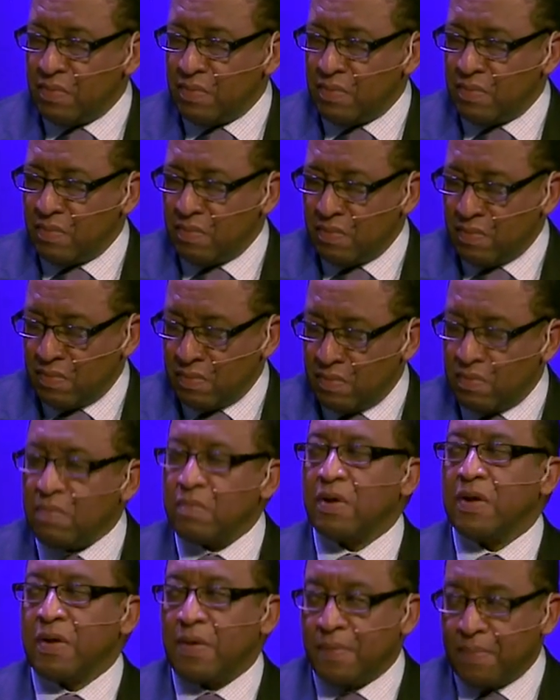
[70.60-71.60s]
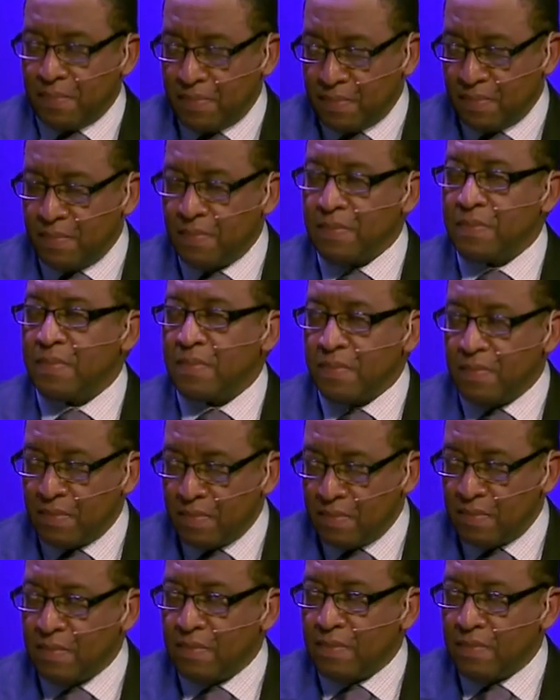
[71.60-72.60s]
Yes, almost entirely Western
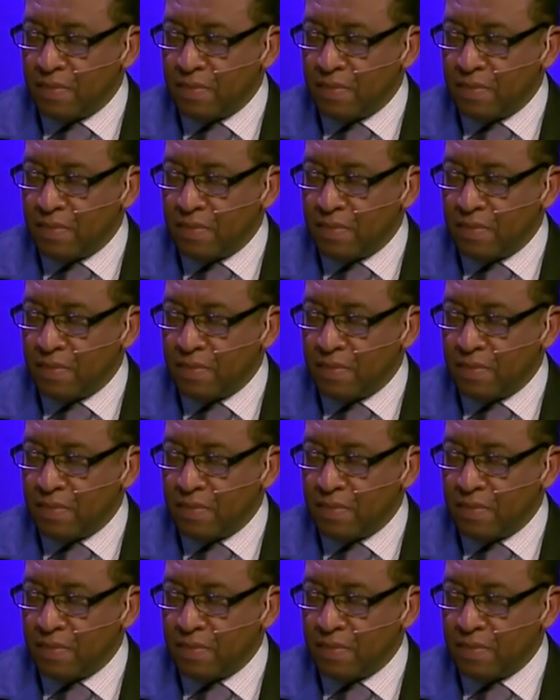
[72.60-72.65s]
Africa,